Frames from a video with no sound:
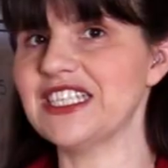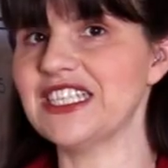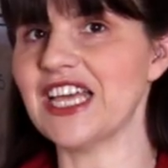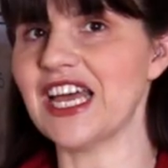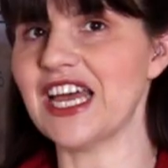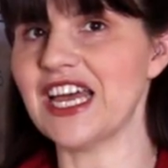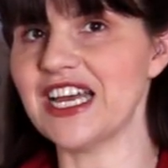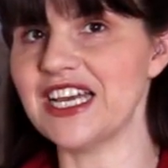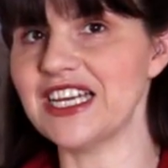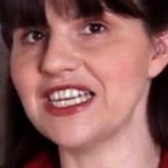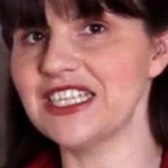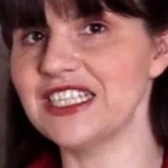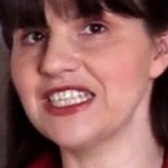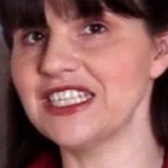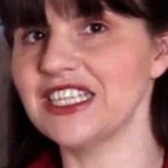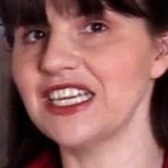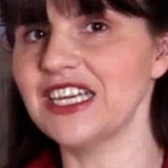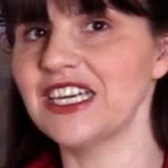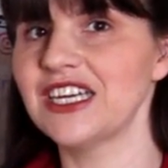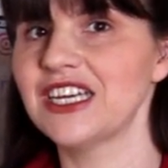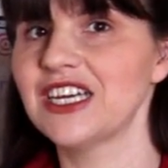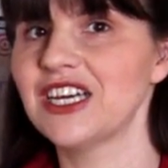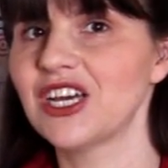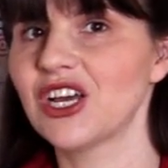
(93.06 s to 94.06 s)
says,
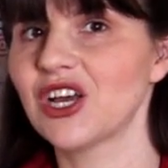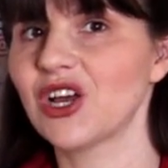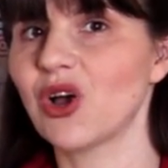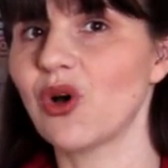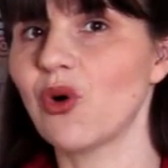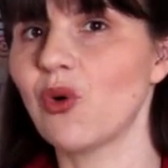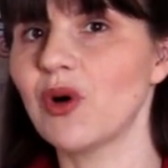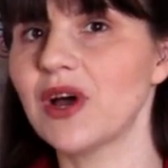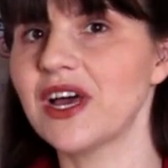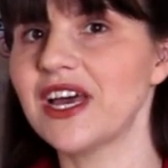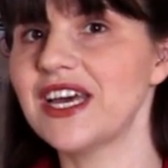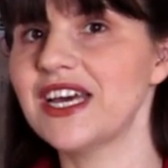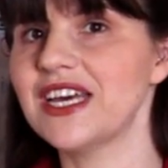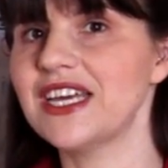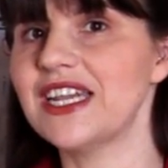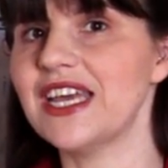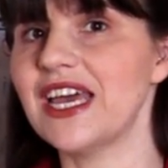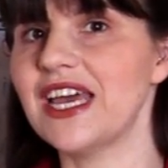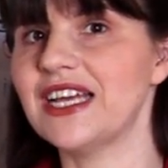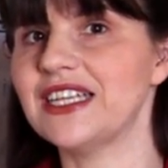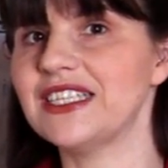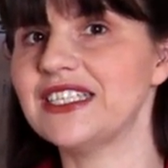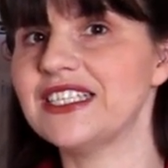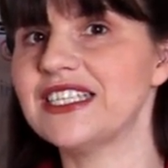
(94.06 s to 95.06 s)
go ahead
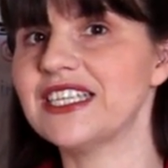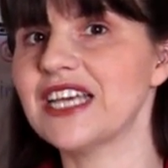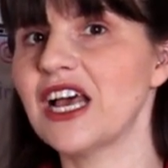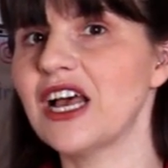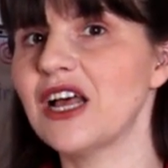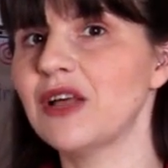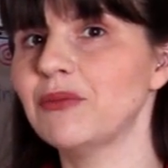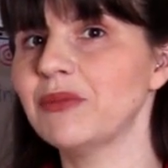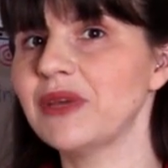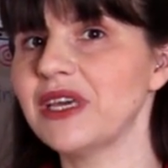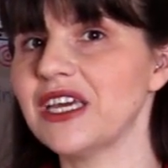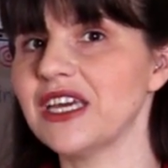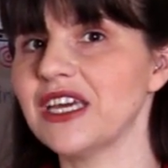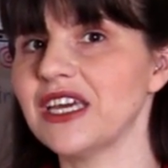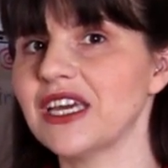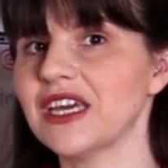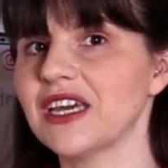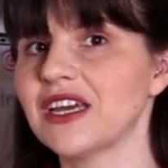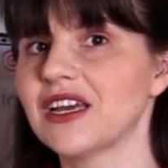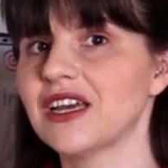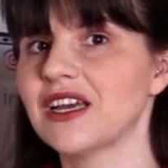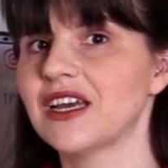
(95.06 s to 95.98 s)
and tell me.